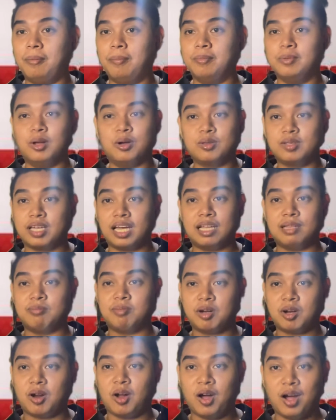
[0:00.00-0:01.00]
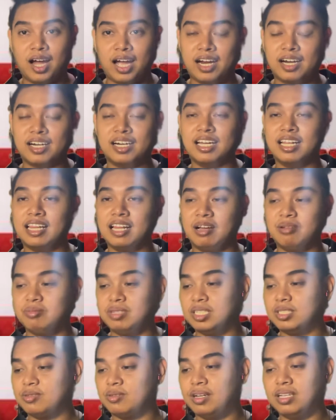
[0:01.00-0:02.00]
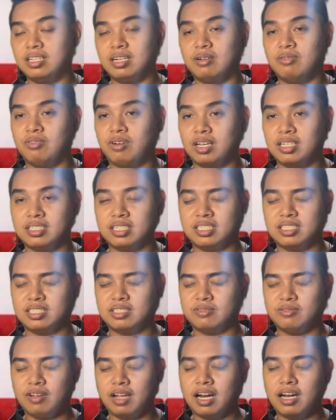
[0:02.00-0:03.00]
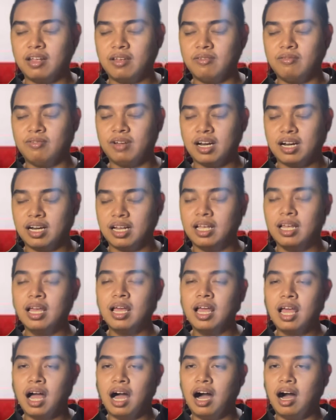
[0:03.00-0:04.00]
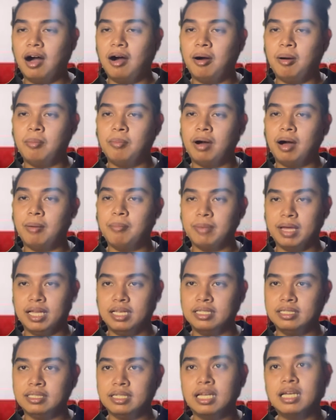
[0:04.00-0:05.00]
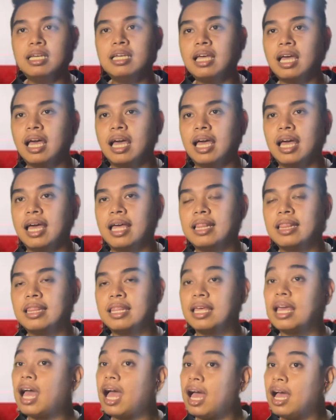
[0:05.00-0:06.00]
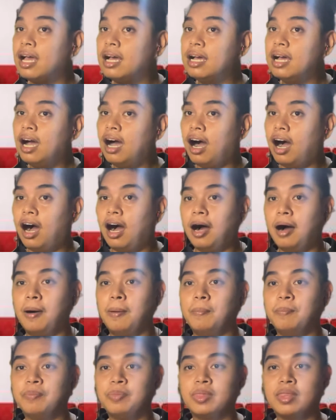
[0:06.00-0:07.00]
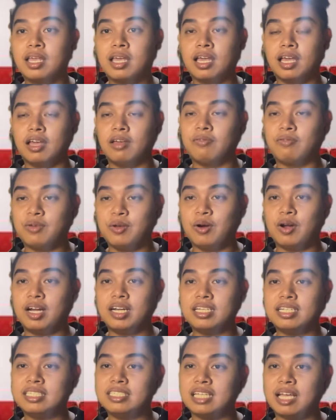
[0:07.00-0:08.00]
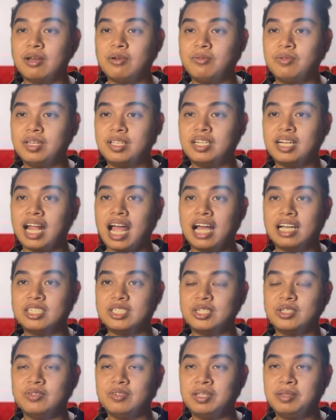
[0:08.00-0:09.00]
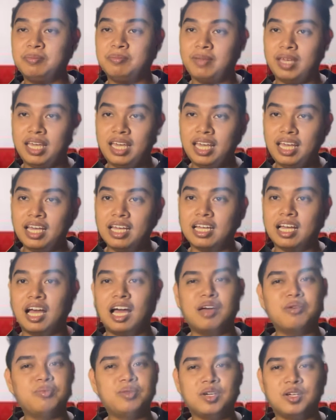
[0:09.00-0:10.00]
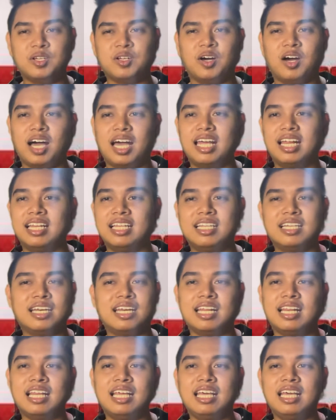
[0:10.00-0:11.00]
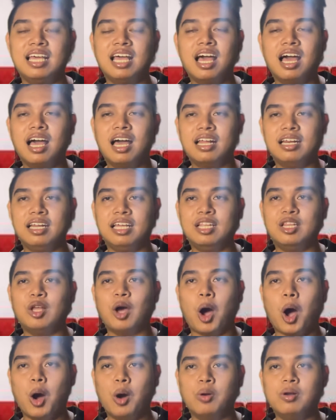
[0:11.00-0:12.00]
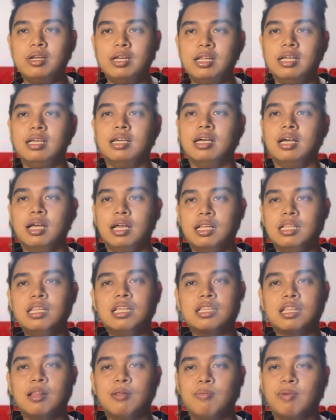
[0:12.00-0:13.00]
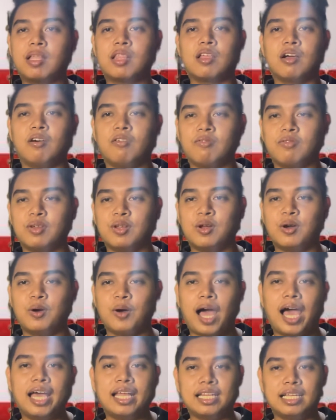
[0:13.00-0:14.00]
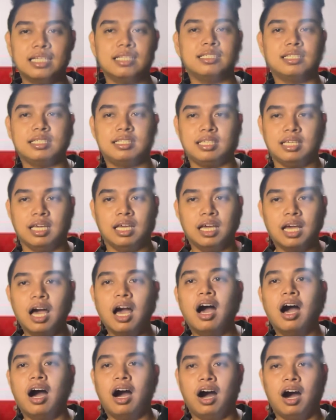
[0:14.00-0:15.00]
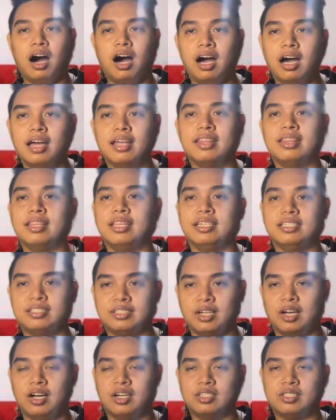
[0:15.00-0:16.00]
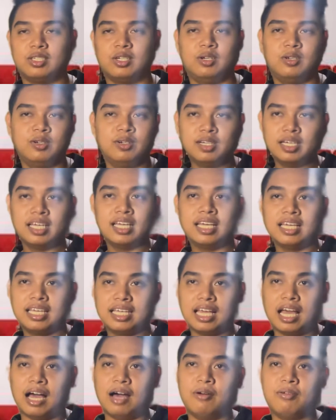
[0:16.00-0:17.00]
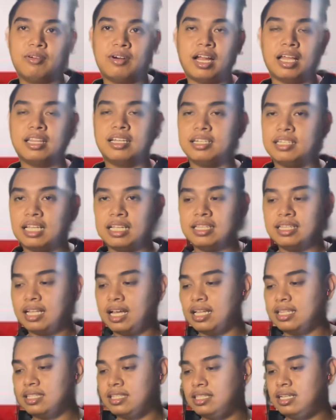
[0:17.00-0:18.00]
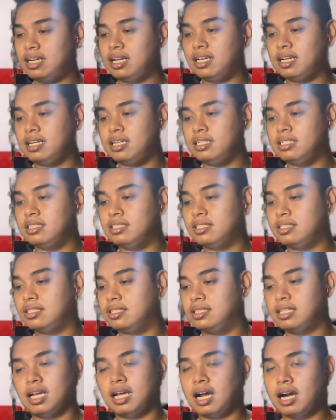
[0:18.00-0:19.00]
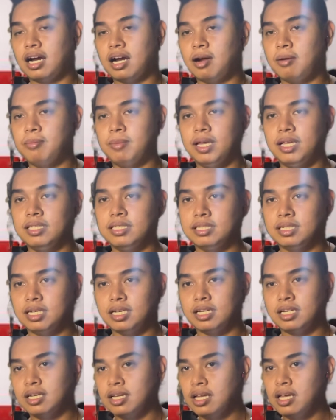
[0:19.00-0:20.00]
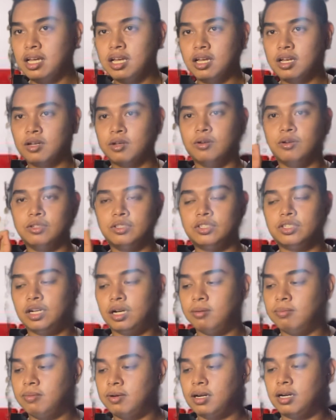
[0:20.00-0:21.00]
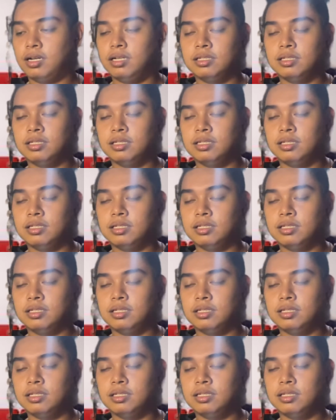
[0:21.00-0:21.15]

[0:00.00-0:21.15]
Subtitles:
Don't get me wrong, I really love this one. Their voice is very, very amazing. And yeah, if you are the same with reaction with me, you know, I really need only a little bit of, you know, identity on the song. So yeah, rather than that, guys, they are amazing. Good job, girl.